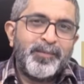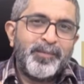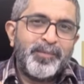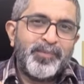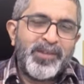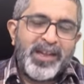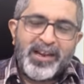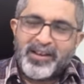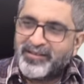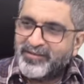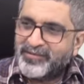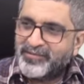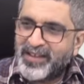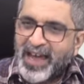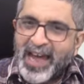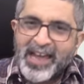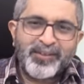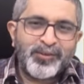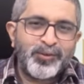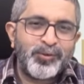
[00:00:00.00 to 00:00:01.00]
then
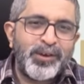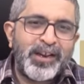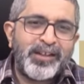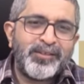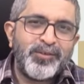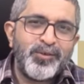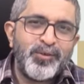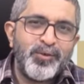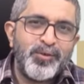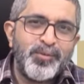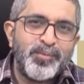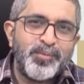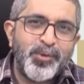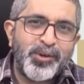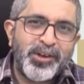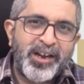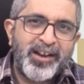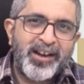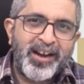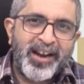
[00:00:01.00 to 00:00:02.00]
as soon as you
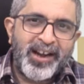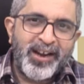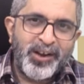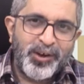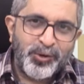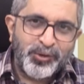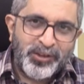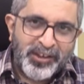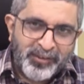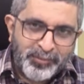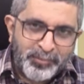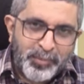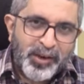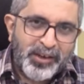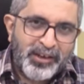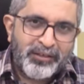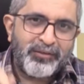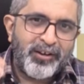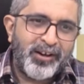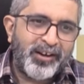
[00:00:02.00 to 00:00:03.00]
put an end to this
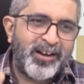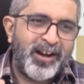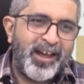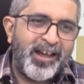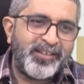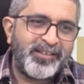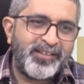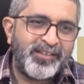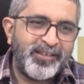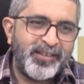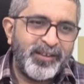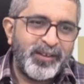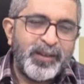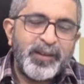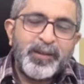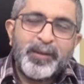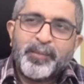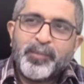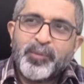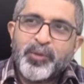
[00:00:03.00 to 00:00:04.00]
particular class,
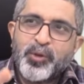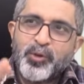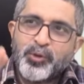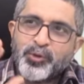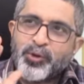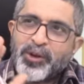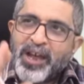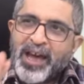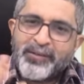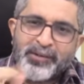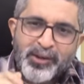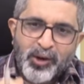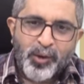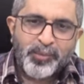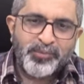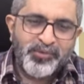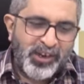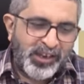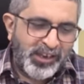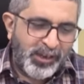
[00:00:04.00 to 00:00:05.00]
you should have an
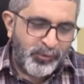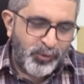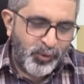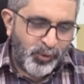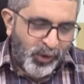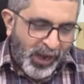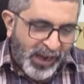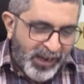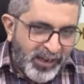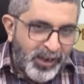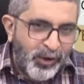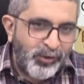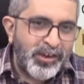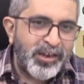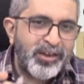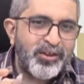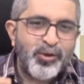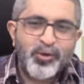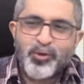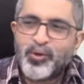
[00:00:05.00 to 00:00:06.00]
objective. You write down
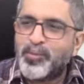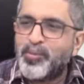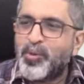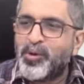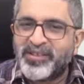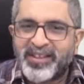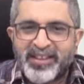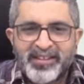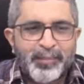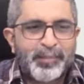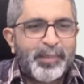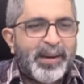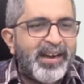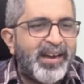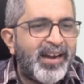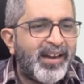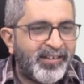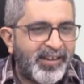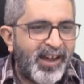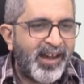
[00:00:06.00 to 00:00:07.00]
in your notebooks as a
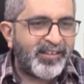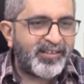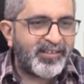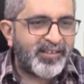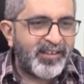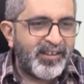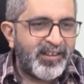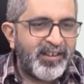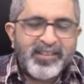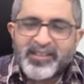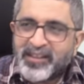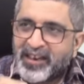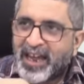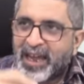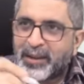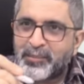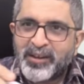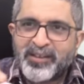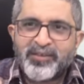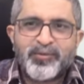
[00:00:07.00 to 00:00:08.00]
pending task that
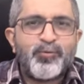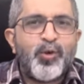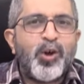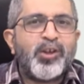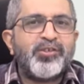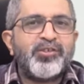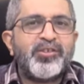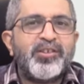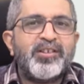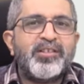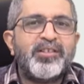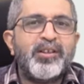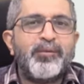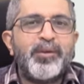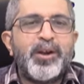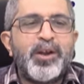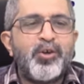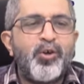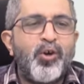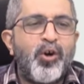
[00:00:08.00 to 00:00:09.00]
I must watch the
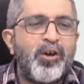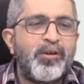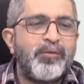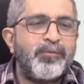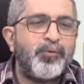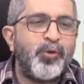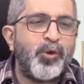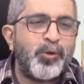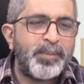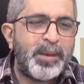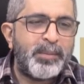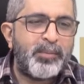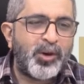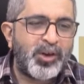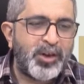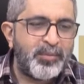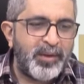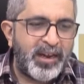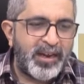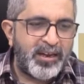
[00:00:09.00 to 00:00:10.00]
video on four P
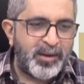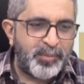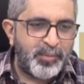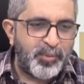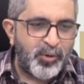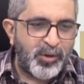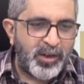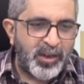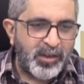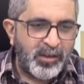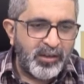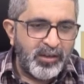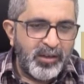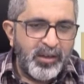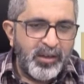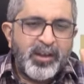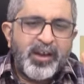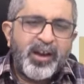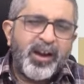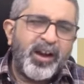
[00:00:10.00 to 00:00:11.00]
bottom line reporting.
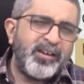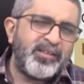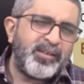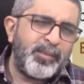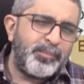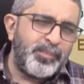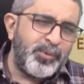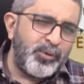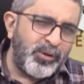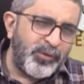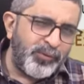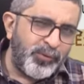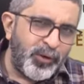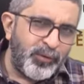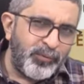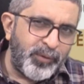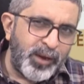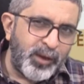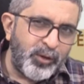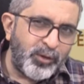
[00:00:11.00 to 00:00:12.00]
It's a beautiful
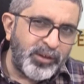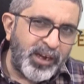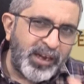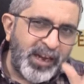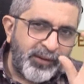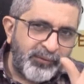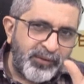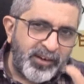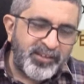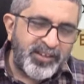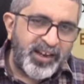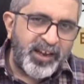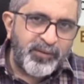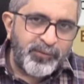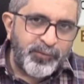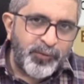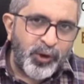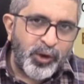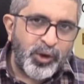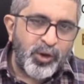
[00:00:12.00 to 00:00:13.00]
video that I have designed
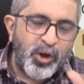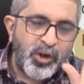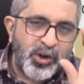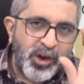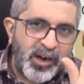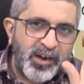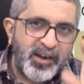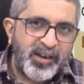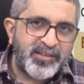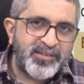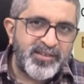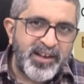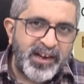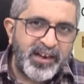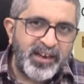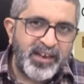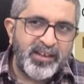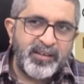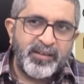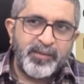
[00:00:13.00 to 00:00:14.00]
for your
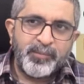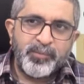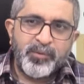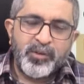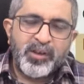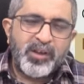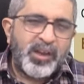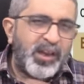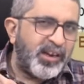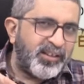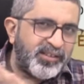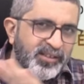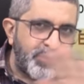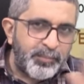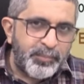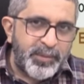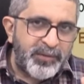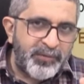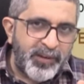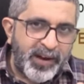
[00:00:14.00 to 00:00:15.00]
understanding in a
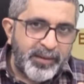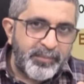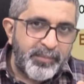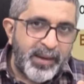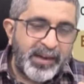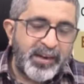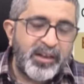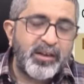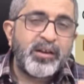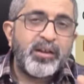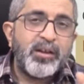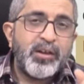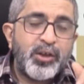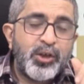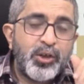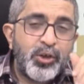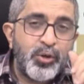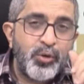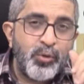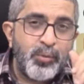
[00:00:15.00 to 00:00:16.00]
simplified manner.
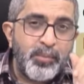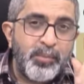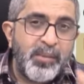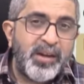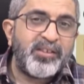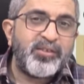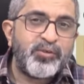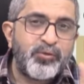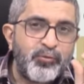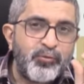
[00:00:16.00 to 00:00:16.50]
You must